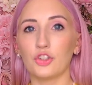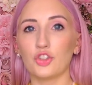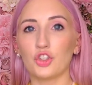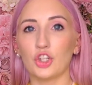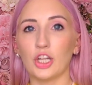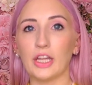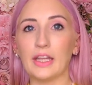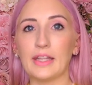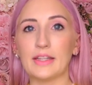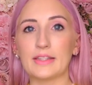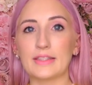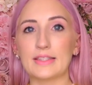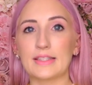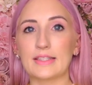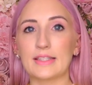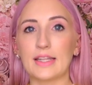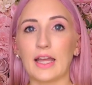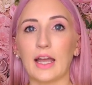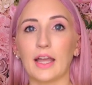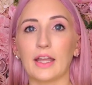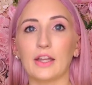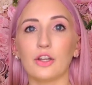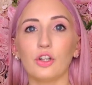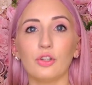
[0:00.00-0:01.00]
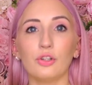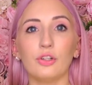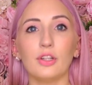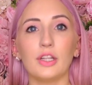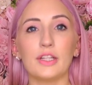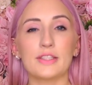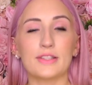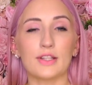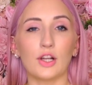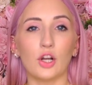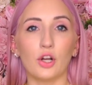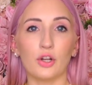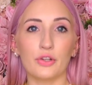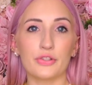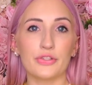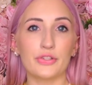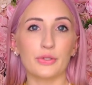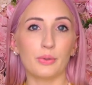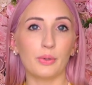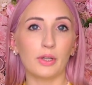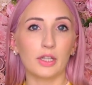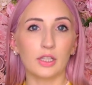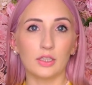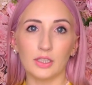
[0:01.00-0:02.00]
chain style, it's
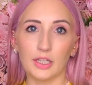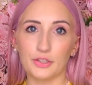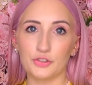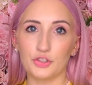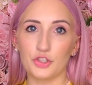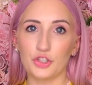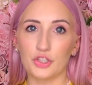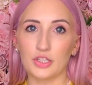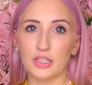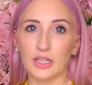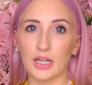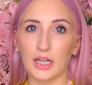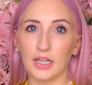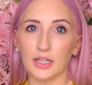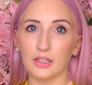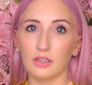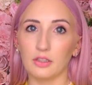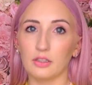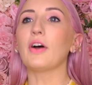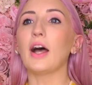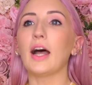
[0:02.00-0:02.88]
also a clutch style.